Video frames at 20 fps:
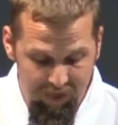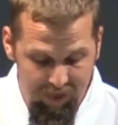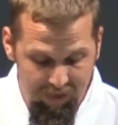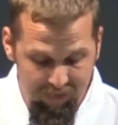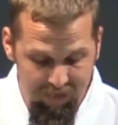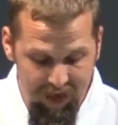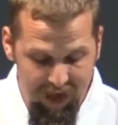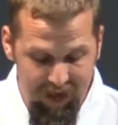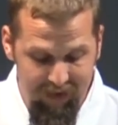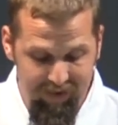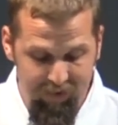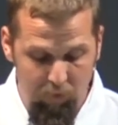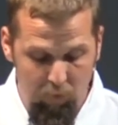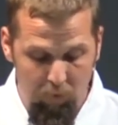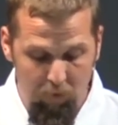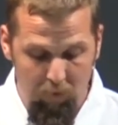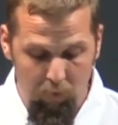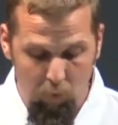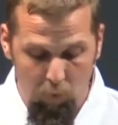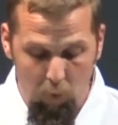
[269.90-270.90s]
that
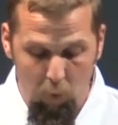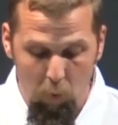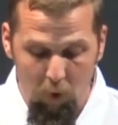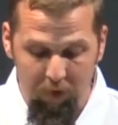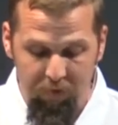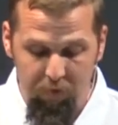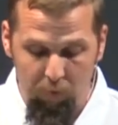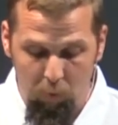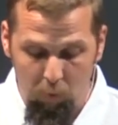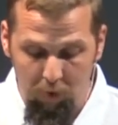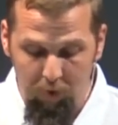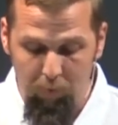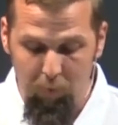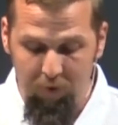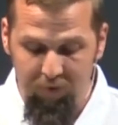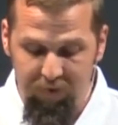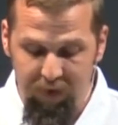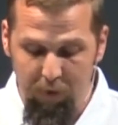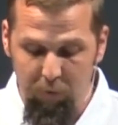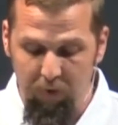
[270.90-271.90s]
what, what,
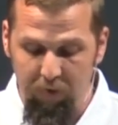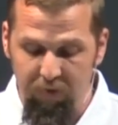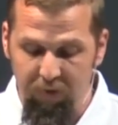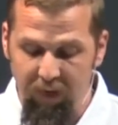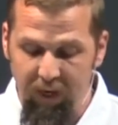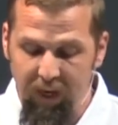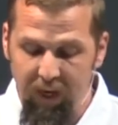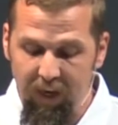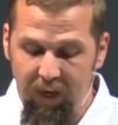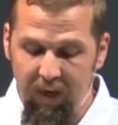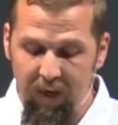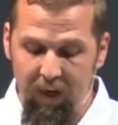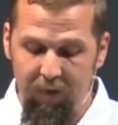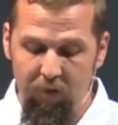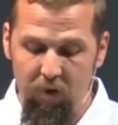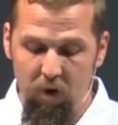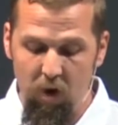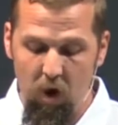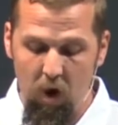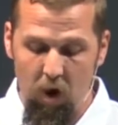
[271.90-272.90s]
what they were thinking in
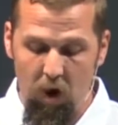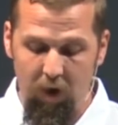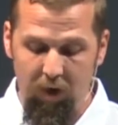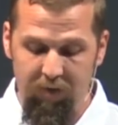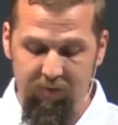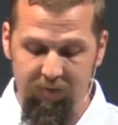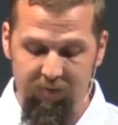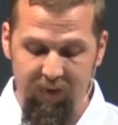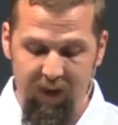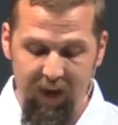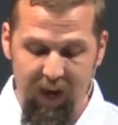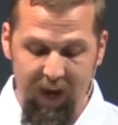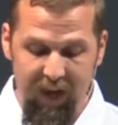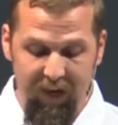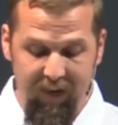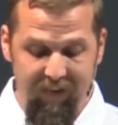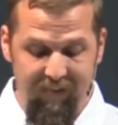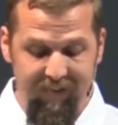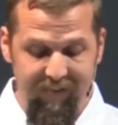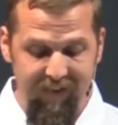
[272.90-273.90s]
their hearts, and
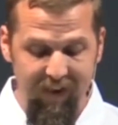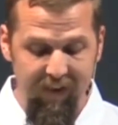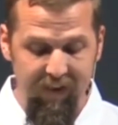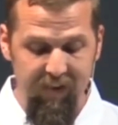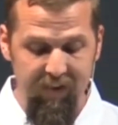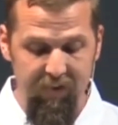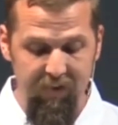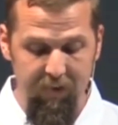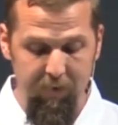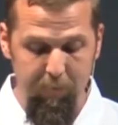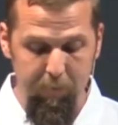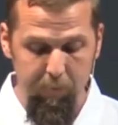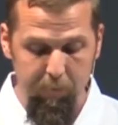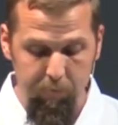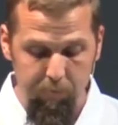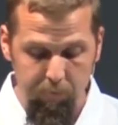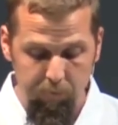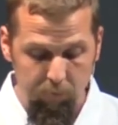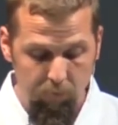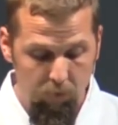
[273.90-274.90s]
he said to them,
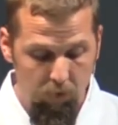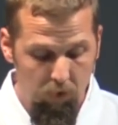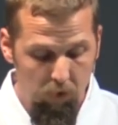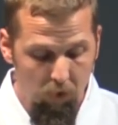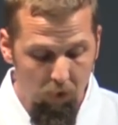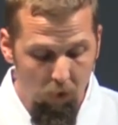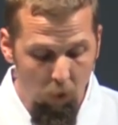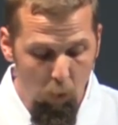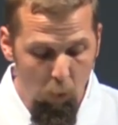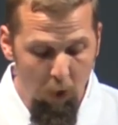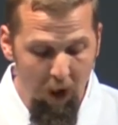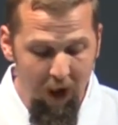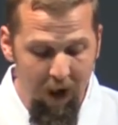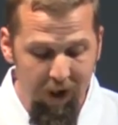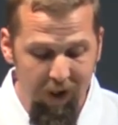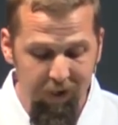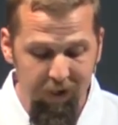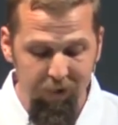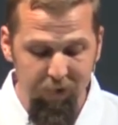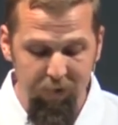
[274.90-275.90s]
Why
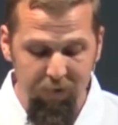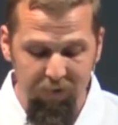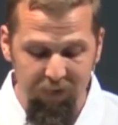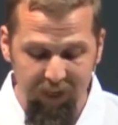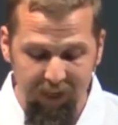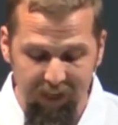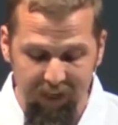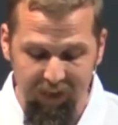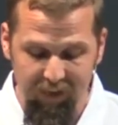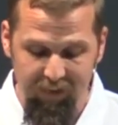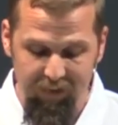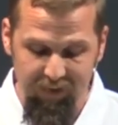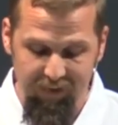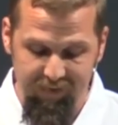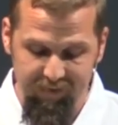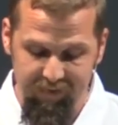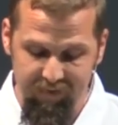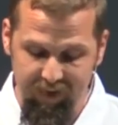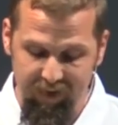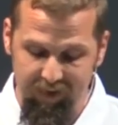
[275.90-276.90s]
are you thinking these
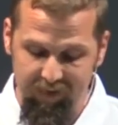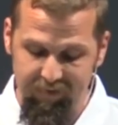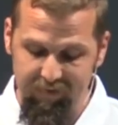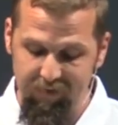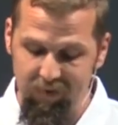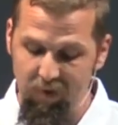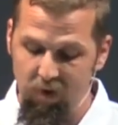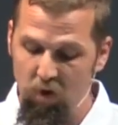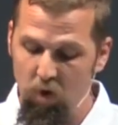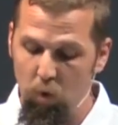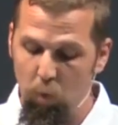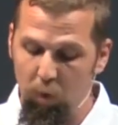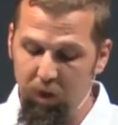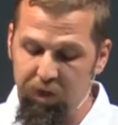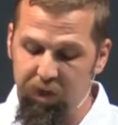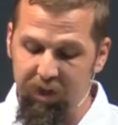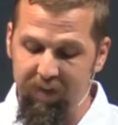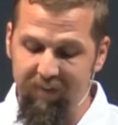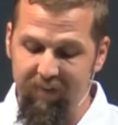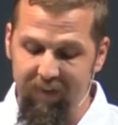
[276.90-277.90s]
things?
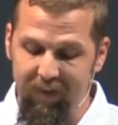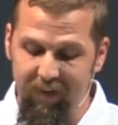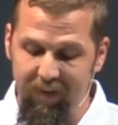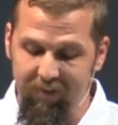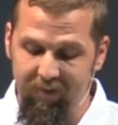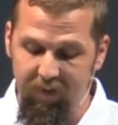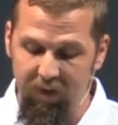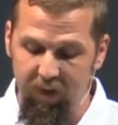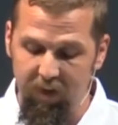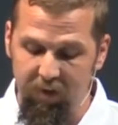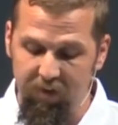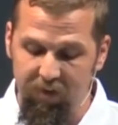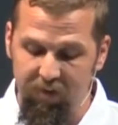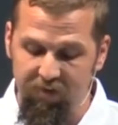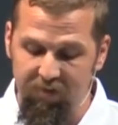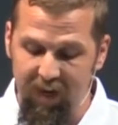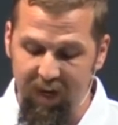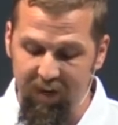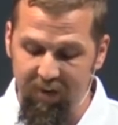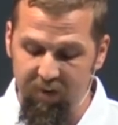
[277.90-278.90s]
Which is easier to
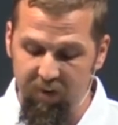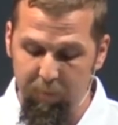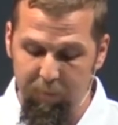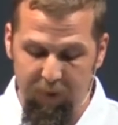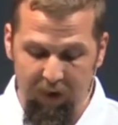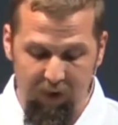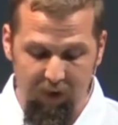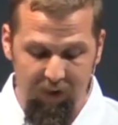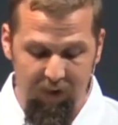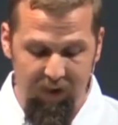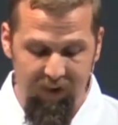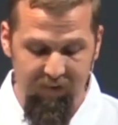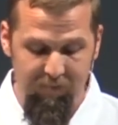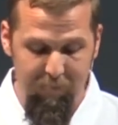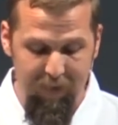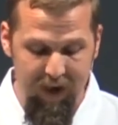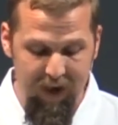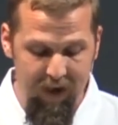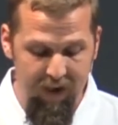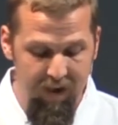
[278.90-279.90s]
say to the paralyzed
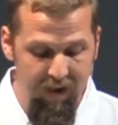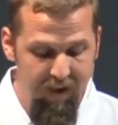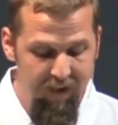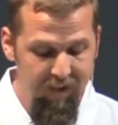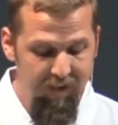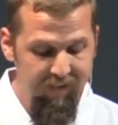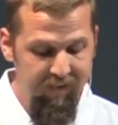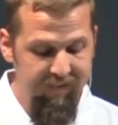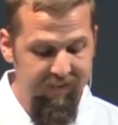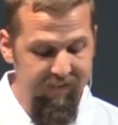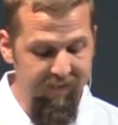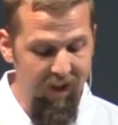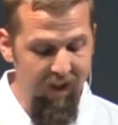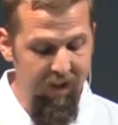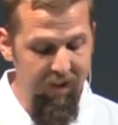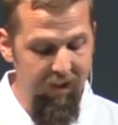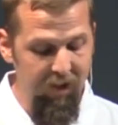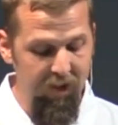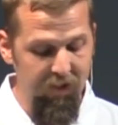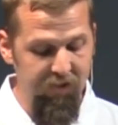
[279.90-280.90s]
man,
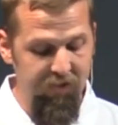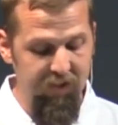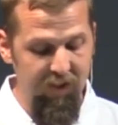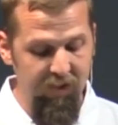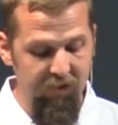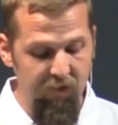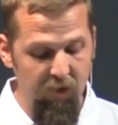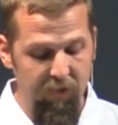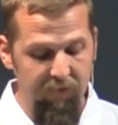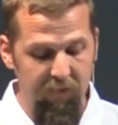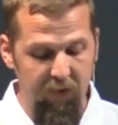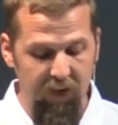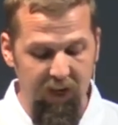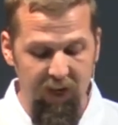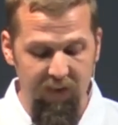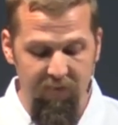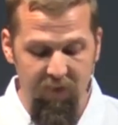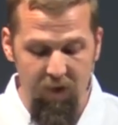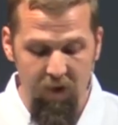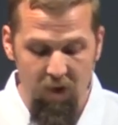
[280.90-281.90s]
Son, your sins are
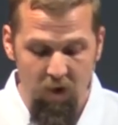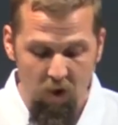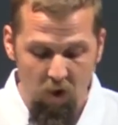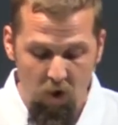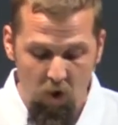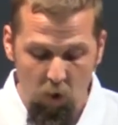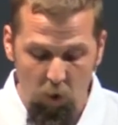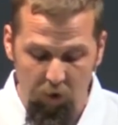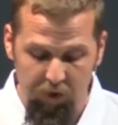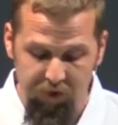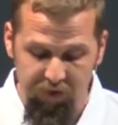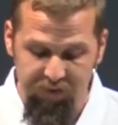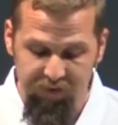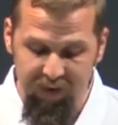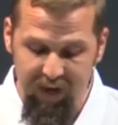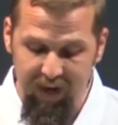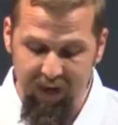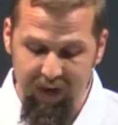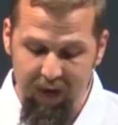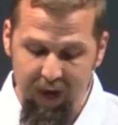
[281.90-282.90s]
forgiven, or to
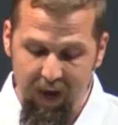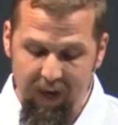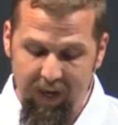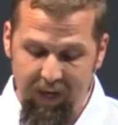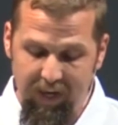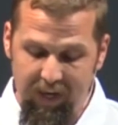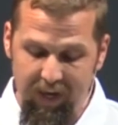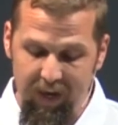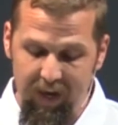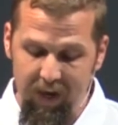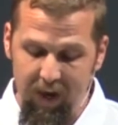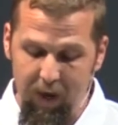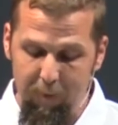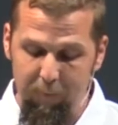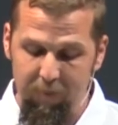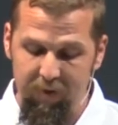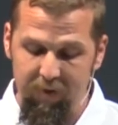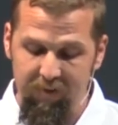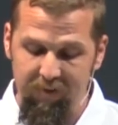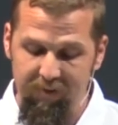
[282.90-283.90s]
say, Get up,
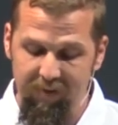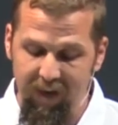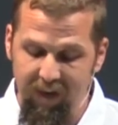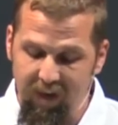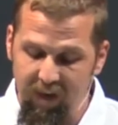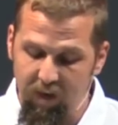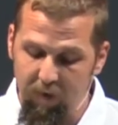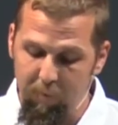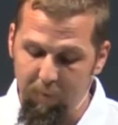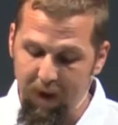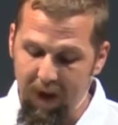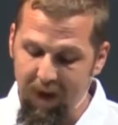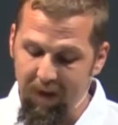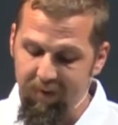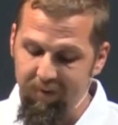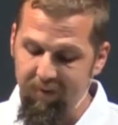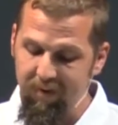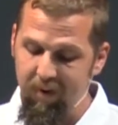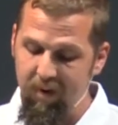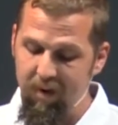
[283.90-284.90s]
take your mat,